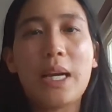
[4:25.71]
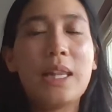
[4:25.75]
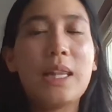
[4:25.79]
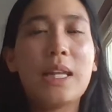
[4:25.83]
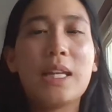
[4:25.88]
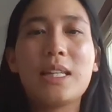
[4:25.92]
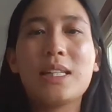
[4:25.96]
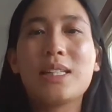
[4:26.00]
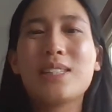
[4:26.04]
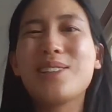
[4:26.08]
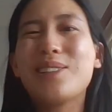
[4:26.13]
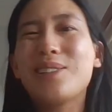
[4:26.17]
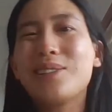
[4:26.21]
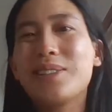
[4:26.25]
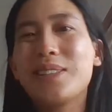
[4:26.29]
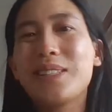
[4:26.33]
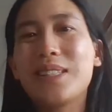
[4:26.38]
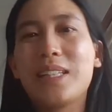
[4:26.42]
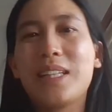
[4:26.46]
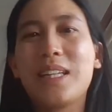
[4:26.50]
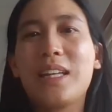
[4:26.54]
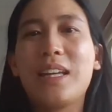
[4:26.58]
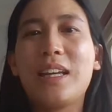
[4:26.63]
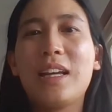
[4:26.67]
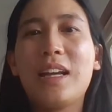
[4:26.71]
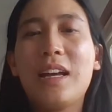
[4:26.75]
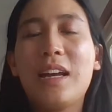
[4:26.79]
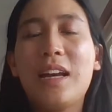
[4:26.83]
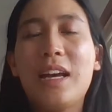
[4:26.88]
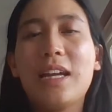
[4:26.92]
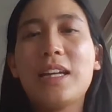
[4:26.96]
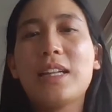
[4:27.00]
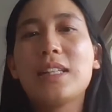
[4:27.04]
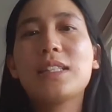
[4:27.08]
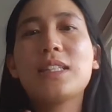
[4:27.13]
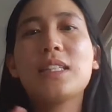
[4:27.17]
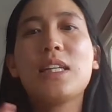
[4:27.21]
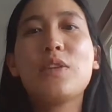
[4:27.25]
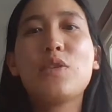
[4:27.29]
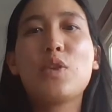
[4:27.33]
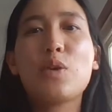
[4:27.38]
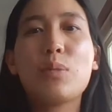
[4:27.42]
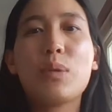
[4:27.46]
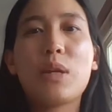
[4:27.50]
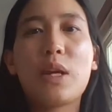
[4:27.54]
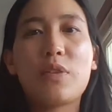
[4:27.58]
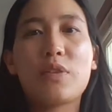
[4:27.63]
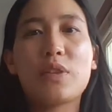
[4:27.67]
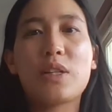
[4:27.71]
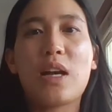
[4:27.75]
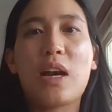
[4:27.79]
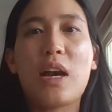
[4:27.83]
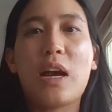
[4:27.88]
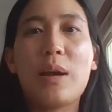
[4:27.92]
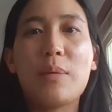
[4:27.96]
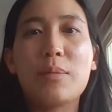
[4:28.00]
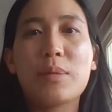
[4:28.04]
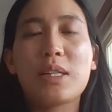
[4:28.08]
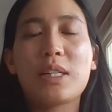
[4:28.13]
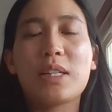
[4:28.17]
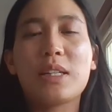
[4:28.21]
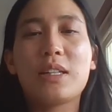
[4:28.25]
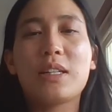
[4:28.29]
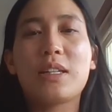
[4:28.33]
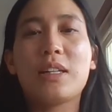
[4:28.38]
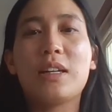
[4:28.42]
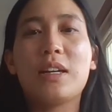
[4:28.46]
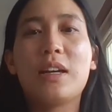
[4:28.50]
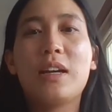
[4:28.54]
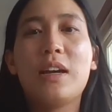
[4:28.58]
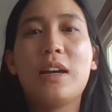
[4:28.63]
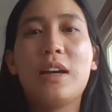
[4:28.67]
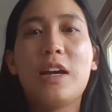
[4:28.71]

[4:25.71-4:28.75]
then it doesn't give them enough time to